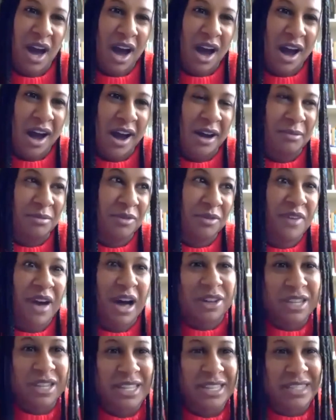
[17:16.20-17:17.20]

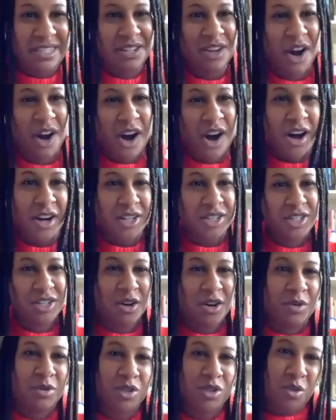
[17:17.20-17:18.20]
falcons and hawks,
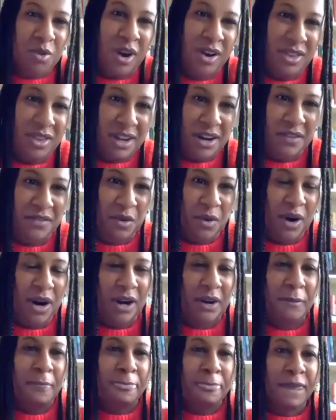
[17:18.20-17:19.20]
so you are
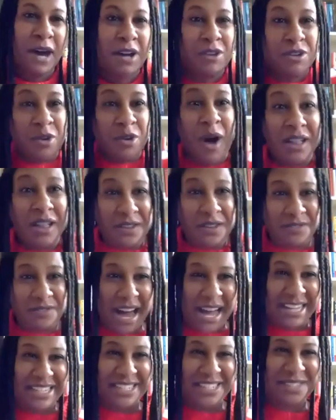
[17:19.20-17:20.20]
therefore
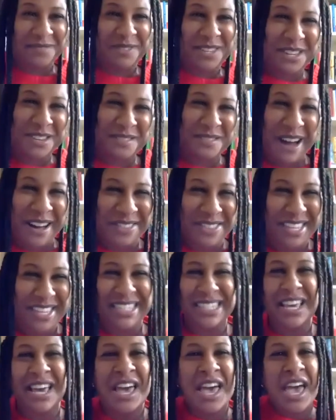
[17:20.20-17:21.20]
unqualified to speak about
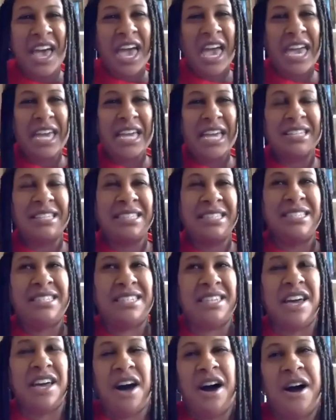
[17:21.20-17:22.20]
this. And
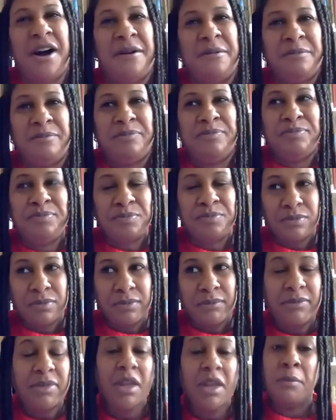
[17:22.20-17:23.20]

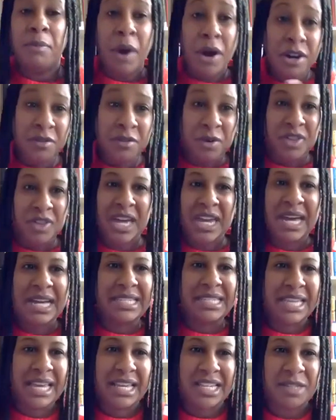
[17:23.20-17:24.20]
part of what that
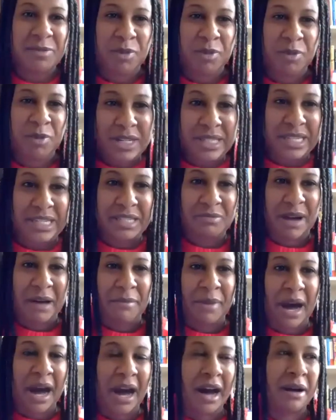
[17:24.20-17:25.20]
essay explores is my
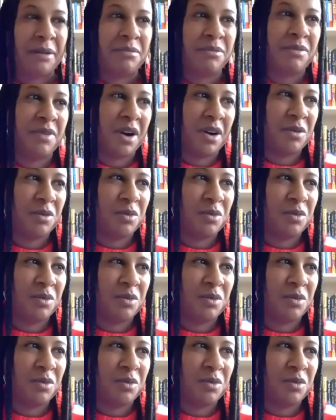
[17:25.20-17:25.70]
mom,